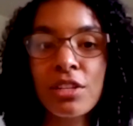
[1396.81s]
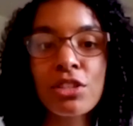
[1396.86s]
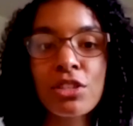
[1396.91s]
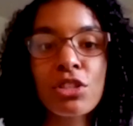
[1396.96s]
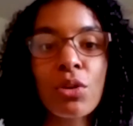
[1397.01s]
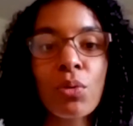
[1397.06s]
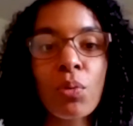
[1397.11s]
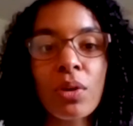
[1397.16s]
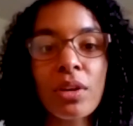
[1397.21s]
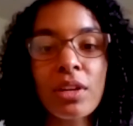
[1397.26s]

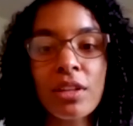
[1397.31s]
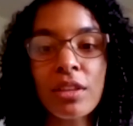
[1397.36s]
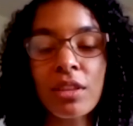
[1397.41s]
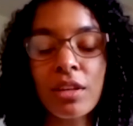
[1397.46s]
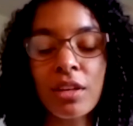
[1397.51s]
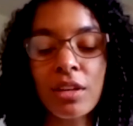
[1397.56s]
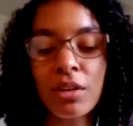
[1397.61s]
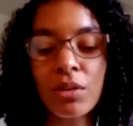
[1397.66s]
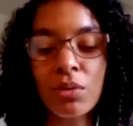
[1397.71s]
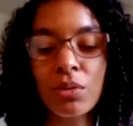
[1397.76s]
So one of
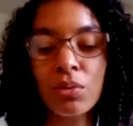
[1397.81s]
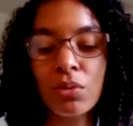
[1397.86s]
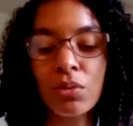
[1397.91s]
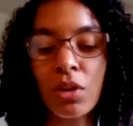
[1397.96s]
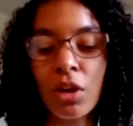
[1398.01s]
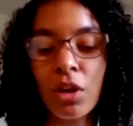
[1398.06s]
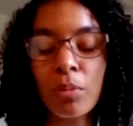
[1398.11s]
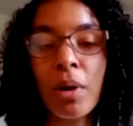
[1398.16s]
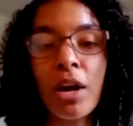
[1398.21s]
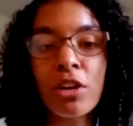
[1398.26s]
the
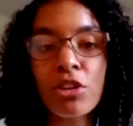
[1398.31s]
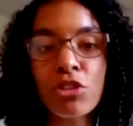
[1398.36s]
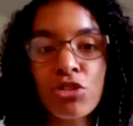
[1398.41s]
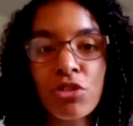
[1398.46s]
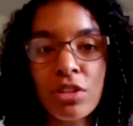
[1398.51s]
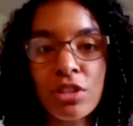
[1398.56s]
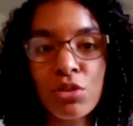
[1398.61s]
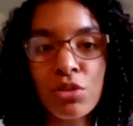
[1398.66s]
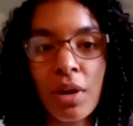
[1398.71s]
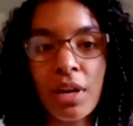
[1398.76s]
our
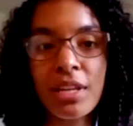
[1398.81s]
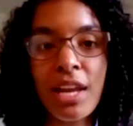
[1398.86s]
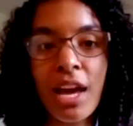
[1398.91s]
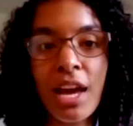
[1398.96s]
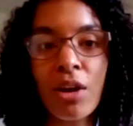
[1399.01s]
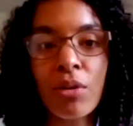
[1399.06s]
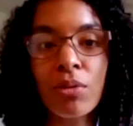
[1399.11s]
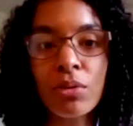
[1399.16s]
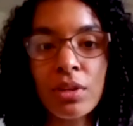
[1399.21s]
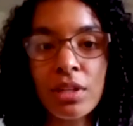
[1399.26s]
postulants right
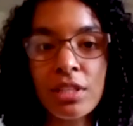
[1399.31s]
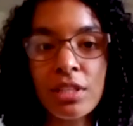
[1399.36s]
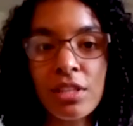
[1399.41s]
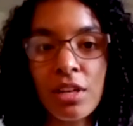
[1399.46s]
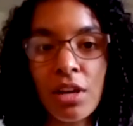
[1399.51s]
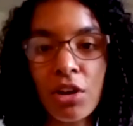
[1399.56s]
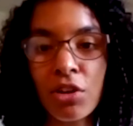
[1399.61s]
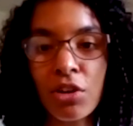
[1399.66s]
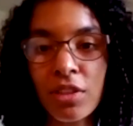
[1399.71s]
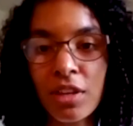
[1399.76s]
now is
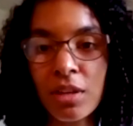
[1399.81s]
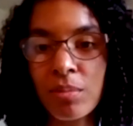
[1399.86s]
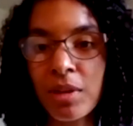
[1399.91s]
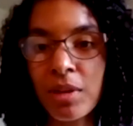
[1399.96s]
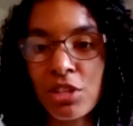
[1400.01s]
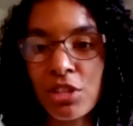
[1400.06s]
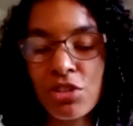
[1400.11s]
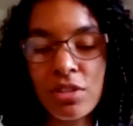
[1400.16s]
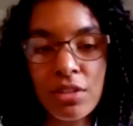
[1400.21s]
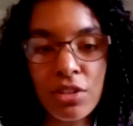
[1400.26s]
younger than
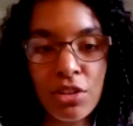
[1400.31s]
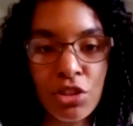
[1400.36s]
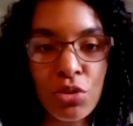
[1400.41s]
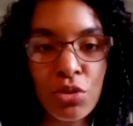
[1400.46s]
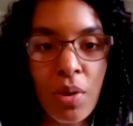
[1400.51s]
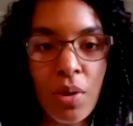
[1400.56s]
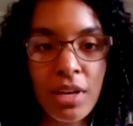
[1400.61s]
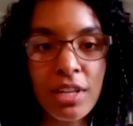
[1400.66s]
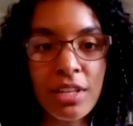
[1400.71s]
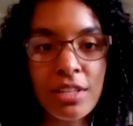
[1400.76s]
me. She's in her
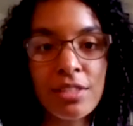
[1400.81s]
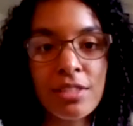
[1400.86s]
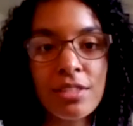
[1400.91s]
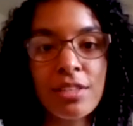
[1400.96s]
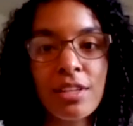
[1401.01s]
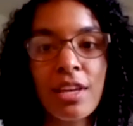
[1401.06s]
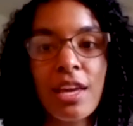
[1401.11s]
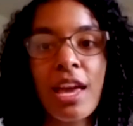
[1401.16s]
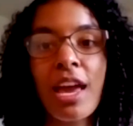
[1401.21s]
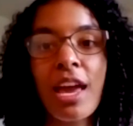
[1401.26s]

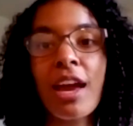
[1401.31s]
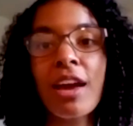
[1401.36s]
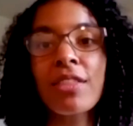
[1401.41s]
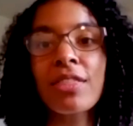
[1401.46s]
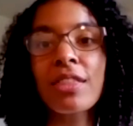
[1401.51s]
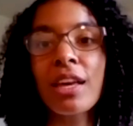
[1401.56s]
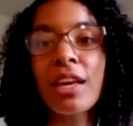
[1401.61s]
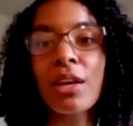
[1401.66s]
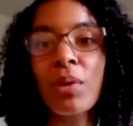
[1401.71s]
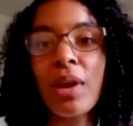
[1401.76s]
20s,
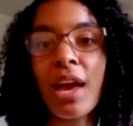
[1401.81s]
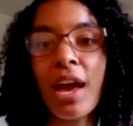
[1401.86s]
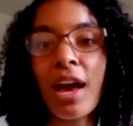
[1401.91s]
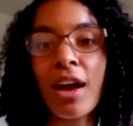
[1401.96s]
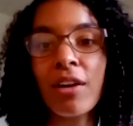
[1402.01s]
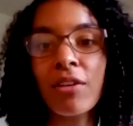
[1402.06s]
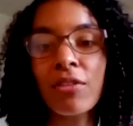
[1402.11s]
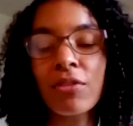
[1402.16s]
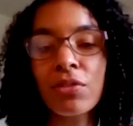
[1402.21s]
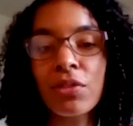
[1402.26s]
and then we
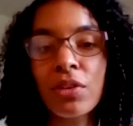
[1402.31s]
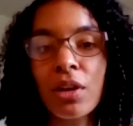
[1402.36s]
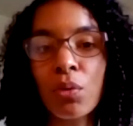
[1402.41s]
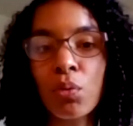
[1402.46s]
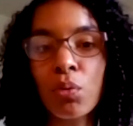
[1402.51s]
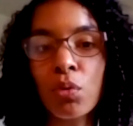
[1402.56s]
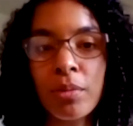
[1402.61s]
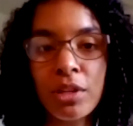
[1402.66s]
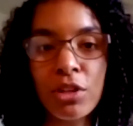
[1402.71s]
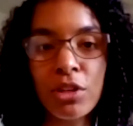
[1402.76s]
have a
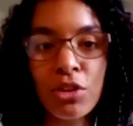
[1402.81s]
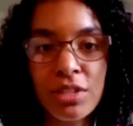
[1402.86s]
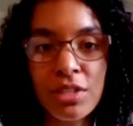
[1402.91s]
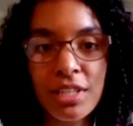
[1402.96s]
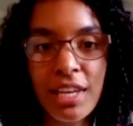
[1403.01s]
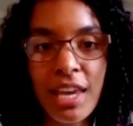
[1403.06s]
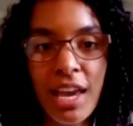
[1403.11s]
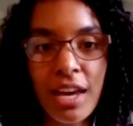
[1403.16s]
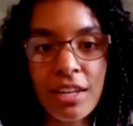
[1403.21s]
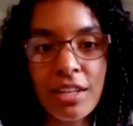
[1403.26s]
woman who's
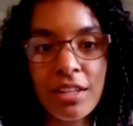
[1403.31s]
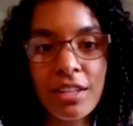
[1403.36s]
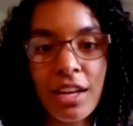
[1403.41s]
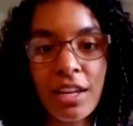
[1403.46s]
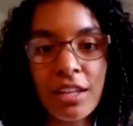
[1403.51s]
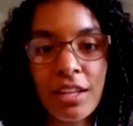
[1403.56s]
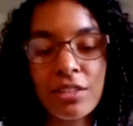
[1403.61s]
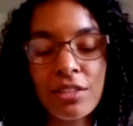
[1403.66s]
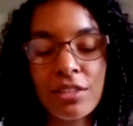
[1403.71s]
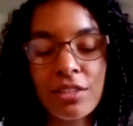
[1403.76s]
a
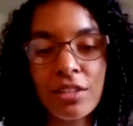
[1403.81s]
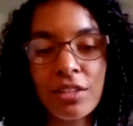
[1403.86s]
candidate.